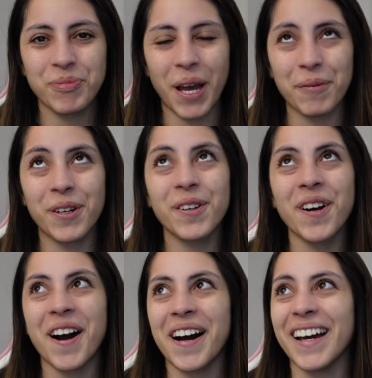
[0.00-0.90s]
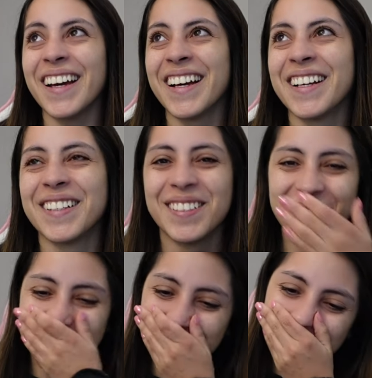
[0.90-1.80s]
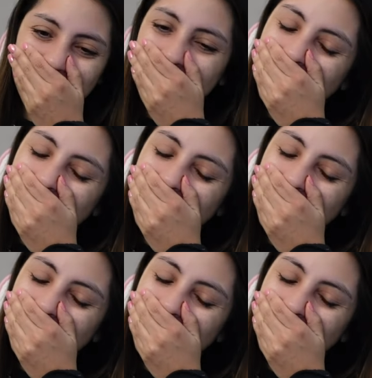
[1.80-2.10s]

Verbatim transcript: I'm gonna cry. I